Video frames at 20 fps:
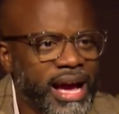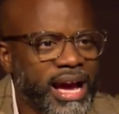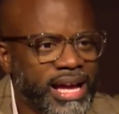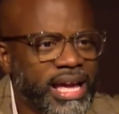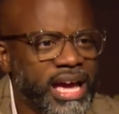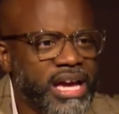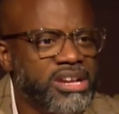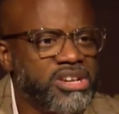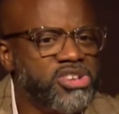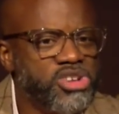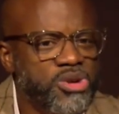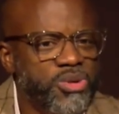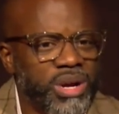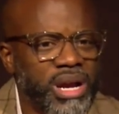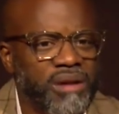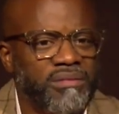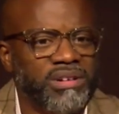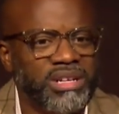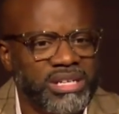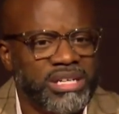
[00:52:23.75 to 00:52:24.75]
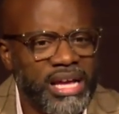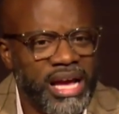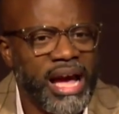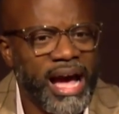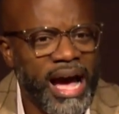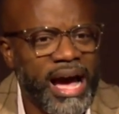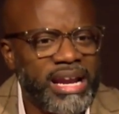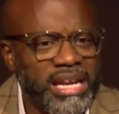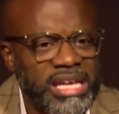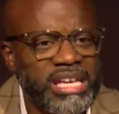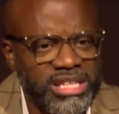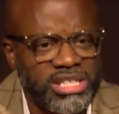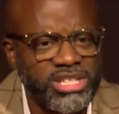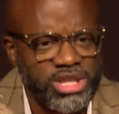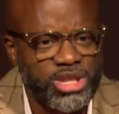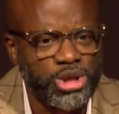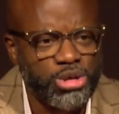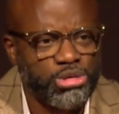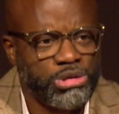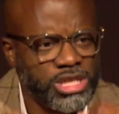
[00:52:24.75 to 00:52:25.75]
I can't do whatever I need to
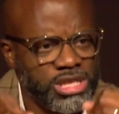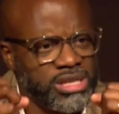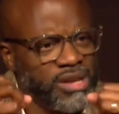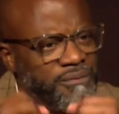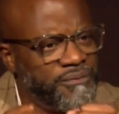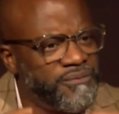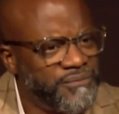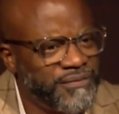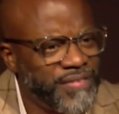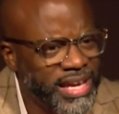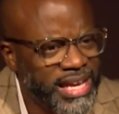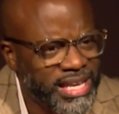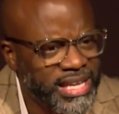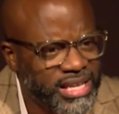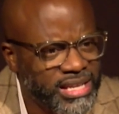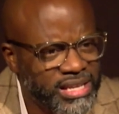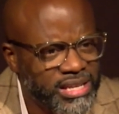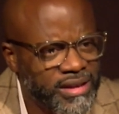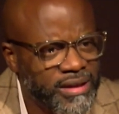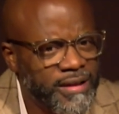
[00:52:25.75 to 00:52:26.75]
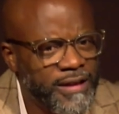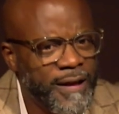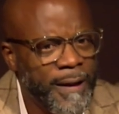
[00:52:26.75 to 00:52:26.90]
do to defeat it.